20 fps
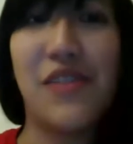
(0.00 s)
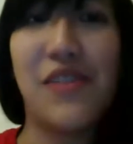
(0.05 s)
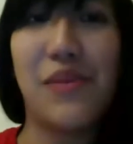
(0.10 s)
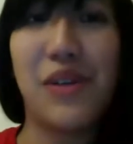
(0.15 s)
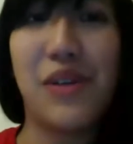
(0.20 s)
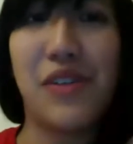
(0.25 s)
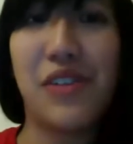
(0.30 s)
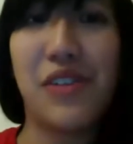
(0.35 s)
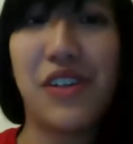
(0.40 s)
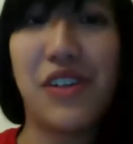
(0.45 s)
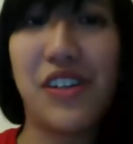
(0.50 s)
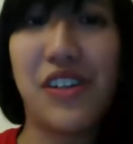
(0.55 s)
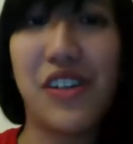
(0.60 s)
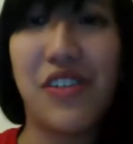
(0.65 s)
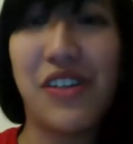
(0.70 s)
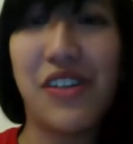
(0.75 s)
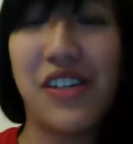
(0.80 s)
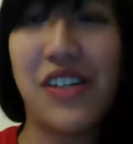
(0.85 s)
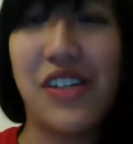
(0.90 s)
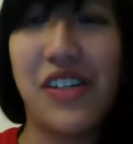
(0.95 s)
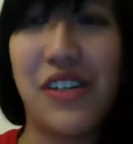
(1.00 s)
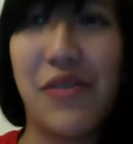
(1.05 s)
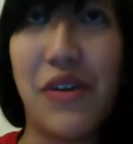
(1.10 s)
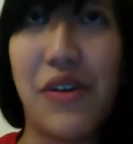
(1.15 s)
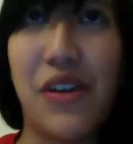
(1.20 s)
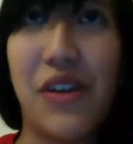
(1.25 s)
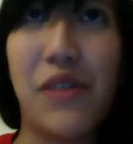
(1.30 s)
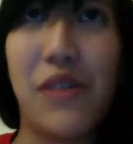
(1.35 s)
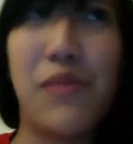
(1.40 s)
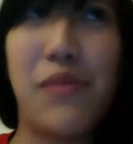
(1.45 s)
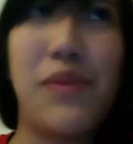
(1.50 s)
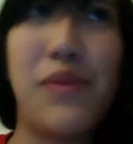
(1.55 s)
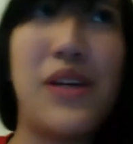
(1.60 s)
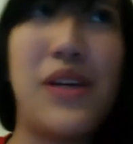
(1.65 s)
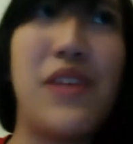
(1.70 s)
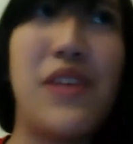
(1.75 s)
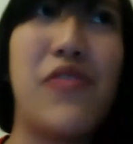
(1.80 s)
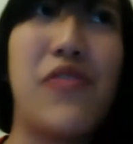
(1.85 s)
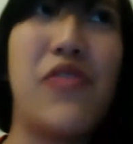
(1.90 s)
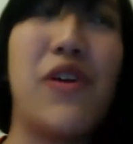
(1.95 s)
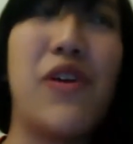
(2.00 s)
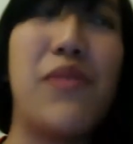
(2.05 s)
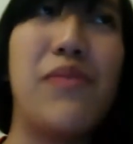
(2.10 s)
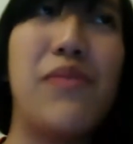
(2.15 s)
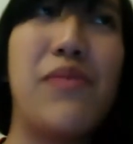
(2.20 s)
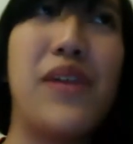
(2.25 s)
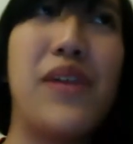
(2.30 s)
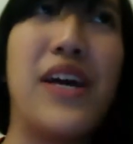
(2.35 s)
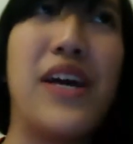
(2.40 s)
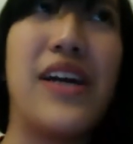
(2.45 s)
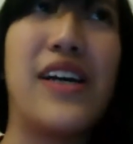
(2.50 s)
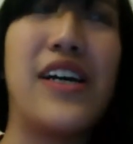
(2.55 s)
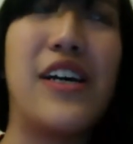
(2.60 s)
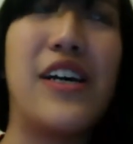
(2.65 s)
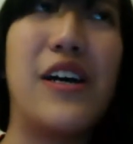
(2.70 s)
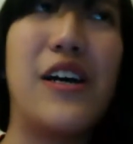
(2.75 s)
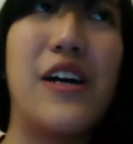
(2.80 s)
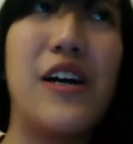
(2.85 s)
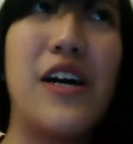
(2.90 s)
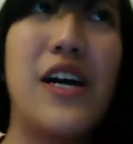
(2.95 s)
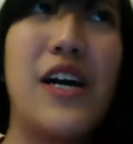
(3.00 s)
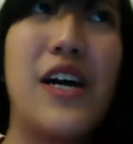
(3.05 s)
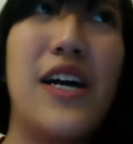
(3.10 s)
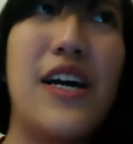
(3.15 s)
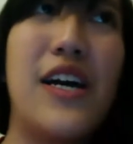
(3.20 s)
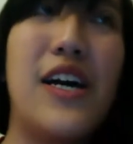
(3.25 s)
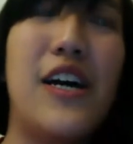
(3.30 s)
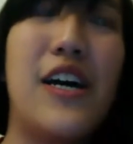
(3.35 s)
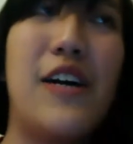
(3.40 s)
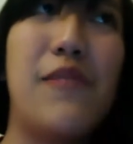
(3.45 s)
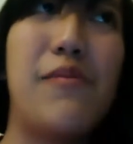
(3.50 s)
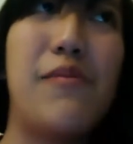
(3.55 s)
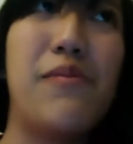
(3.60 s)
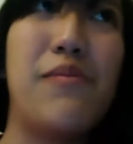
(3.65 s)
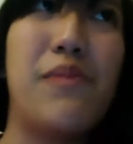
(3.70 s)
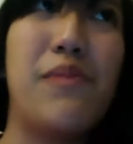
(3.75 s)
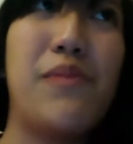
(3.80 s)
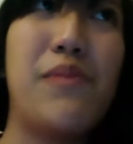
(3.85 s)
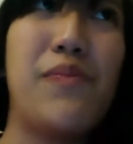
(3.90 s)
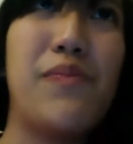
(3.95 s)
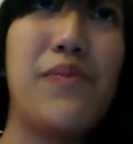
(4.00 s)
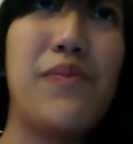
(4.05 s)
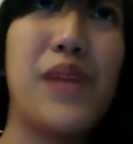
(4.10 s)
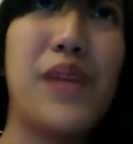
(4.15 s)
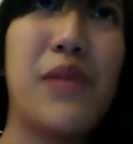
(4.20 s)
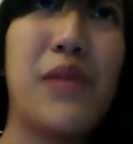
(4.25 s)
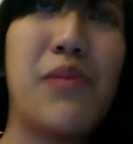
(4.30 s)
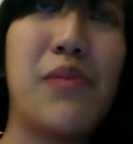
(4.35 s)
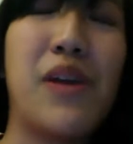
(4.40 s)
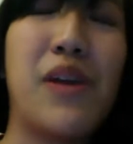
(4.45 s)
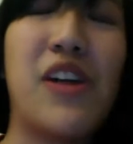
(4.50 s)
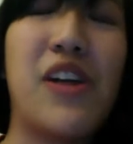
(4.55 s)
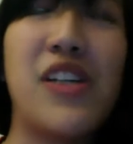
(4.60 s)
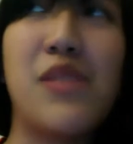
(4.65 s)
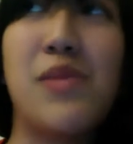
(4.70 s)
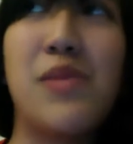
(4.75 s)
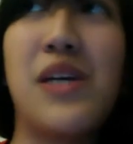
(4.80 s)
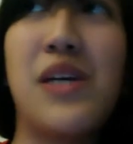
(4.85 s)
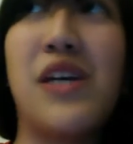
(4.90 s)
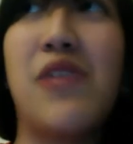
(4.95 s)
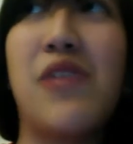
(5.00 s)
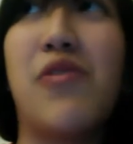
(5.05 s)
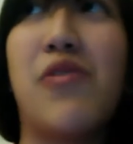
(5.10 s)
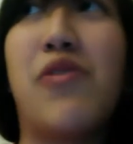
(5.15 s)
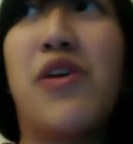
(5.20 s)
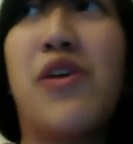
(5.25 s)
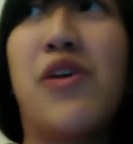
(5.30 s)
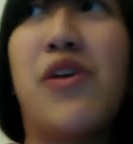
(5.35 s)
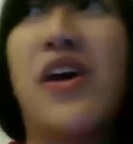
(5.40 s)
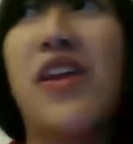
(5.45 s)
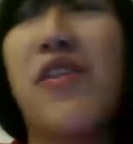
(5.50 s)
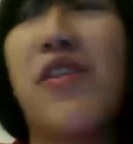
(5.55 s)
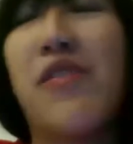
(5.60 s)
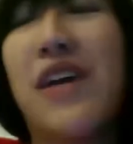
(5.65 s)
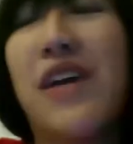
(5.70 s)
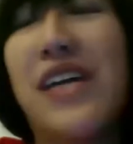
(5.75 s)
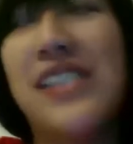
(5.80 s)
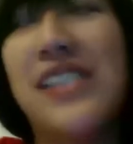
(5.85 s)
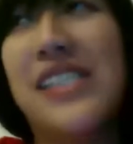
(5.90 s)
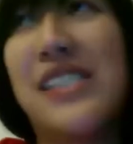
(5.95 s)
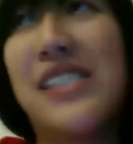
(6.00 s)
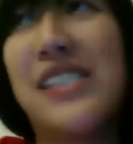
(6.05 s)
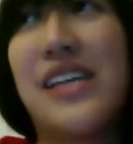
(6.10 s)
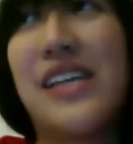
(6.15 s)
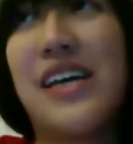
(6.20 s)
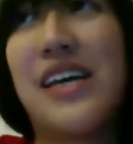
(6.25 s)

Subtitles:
It's like there's not only a gap in language, but also a gap in like life experiences.